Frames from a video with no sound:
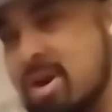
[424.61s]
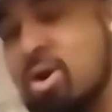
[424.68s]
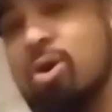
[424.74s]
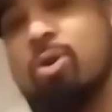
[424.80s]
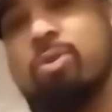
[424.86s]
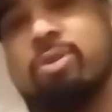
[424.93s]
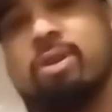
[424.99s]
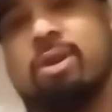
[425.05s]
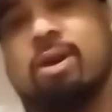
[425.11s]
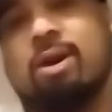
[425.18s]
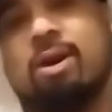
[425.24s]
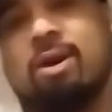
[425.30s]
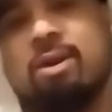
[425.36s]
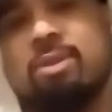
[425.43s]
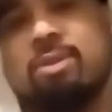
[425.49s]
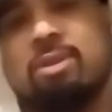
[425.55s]
Oh, the
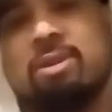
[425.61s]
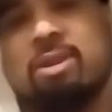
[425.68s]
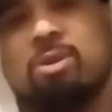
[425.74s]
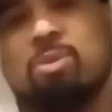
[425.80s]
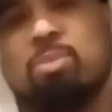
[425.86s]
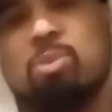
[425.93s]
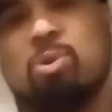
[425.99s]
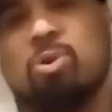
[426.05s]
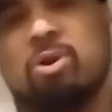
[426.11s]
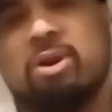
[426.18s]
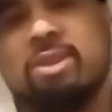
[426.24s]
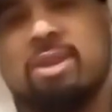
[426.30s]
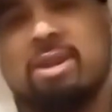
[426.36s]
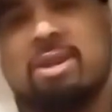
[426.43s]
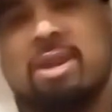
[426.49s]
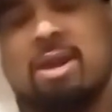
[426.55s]
uh, the little boy
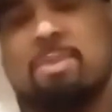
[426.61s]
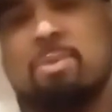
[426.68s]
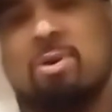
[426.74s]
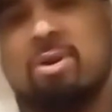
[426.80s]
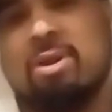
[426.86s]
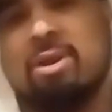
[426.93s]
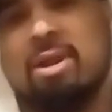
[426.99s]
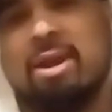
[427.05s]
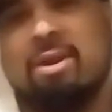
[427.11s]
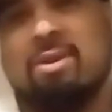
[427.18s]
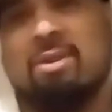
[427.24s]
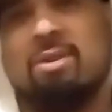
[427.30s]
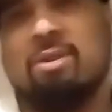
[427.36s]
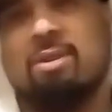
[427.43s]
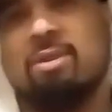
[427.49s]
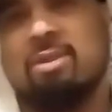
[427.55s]
that came on
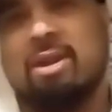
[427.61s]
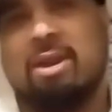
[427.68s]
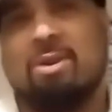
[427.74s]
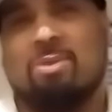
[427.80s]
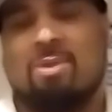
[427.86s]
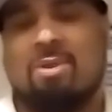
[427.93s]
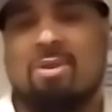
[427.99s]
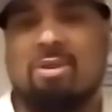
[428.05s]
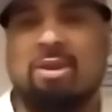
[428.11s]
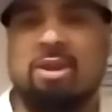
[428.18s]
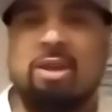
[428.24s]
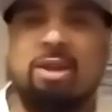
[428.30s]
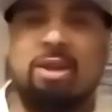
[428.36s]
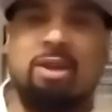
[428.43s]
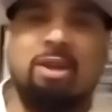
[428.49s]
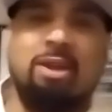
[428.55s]
later later on
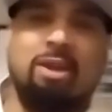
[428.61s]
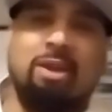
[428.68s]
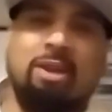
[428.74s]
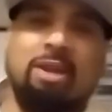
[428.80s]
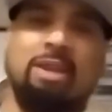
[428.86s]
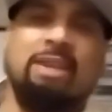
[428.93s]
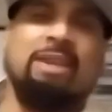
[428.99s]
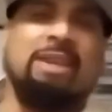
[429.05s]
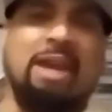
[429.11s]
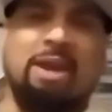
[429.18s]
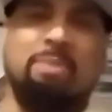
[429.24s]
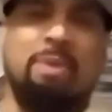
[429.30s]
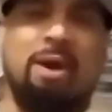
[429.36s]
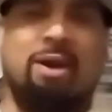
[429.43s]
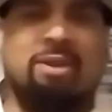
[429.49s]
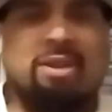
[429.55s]
he
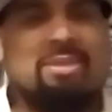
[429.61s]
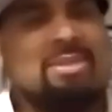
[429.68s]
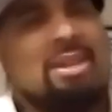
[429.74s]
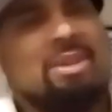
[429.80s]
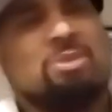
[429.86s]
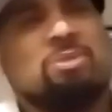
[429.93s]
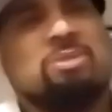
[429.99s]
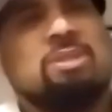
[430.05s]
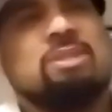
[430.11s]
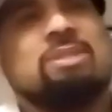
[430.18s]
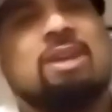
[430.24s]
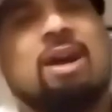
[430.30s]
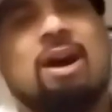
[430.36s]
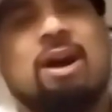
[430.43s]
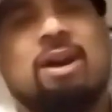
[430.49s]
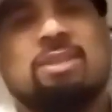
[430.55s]
came out and I was like, "Who's this
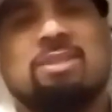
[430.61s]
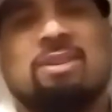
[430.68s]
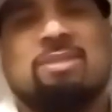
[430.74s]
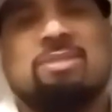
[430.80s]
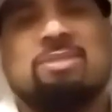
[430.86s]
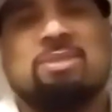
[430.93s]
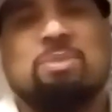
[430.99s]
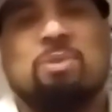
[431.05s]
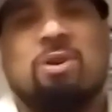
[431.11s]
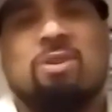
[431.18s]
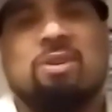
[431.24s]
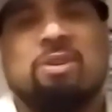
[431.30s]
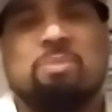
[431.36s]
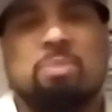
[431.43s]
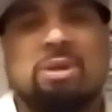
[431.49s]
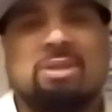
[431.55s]
guy?" I thought it was some
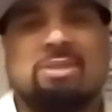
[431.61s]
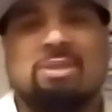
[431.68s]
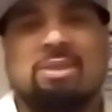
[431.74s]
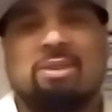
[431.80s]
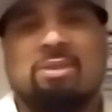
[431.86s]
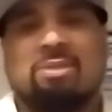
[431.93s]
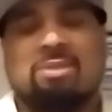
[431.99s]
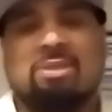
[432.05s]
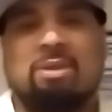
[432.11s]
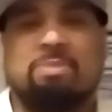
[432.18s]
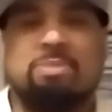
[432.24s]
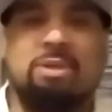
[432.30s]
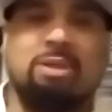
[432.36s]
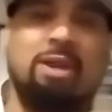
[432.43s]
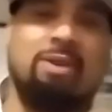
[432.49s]
R and B singer or something.